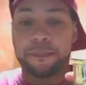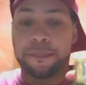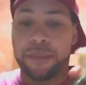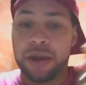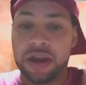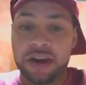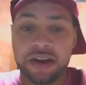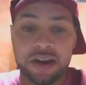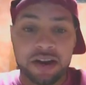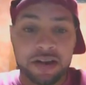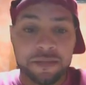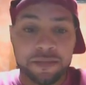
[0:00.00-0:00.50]

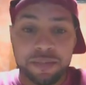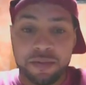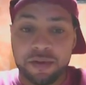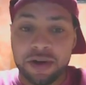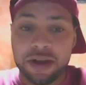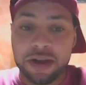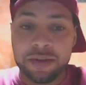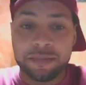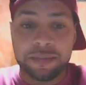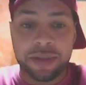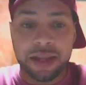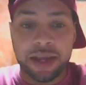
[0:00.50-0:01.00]
Period,
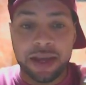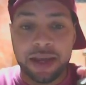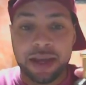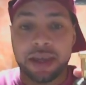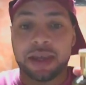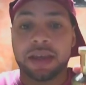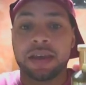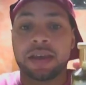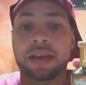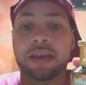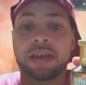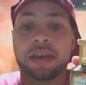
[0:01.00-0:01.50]
point blank.
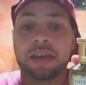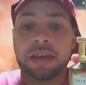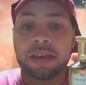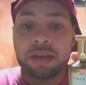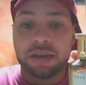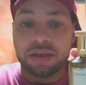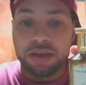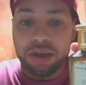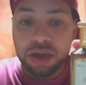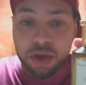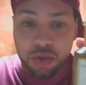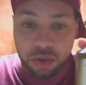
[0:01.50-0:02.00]

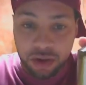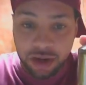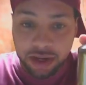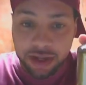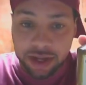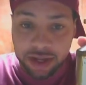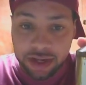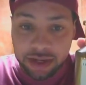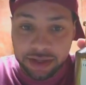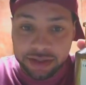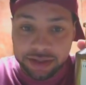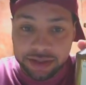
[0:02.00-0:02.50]
You are
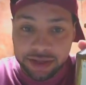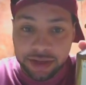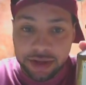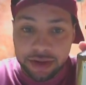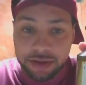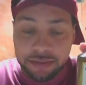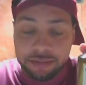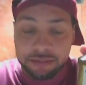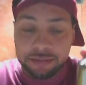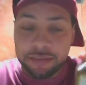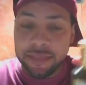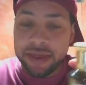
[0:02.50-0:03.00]
getting
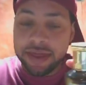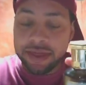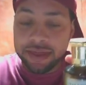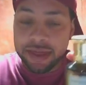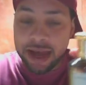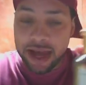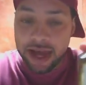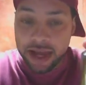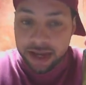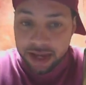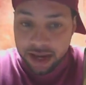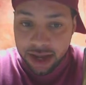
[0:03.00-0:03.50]
some
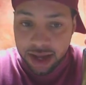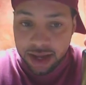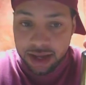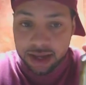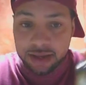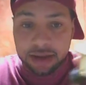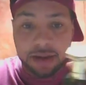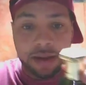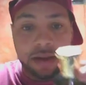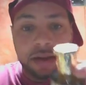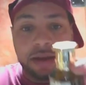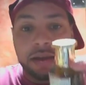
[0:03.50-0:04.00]
that night.
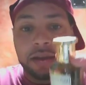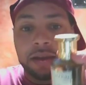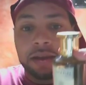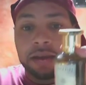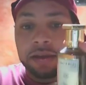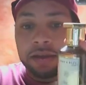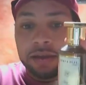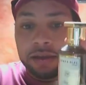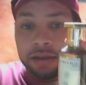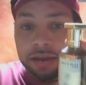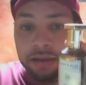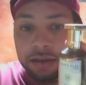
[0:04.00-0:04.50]

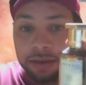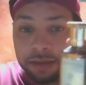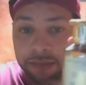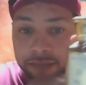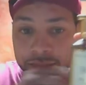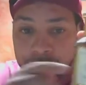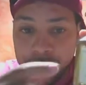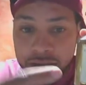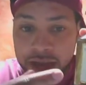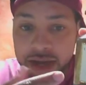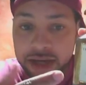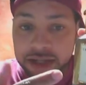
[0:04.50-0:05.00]

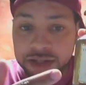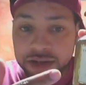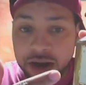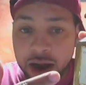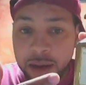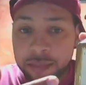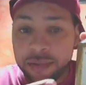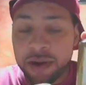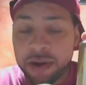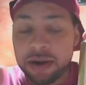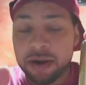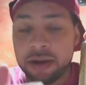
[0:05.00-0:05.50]
Penny
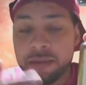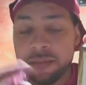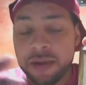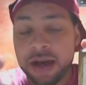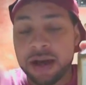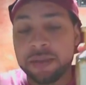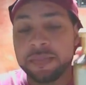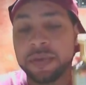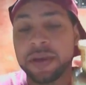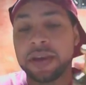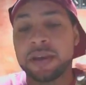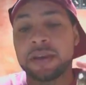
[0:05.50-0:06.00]
dropper, in
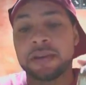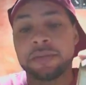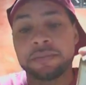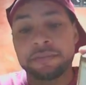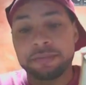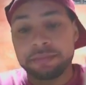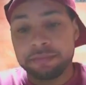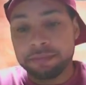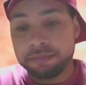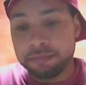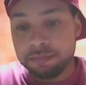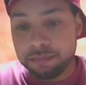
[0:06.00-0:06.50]
my opinion.
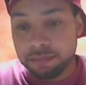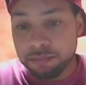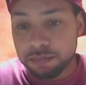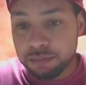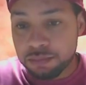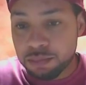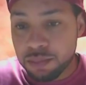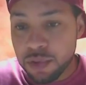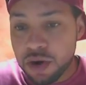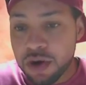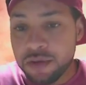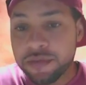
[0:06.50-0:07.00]

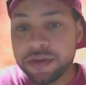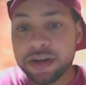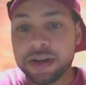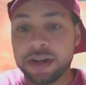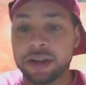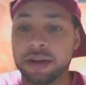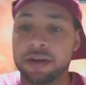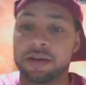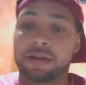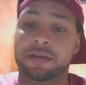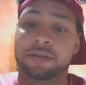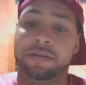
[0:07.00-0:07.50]
Moving
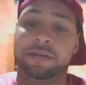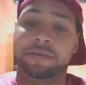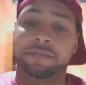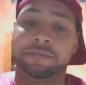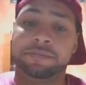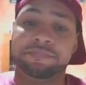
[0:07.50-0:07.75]
along.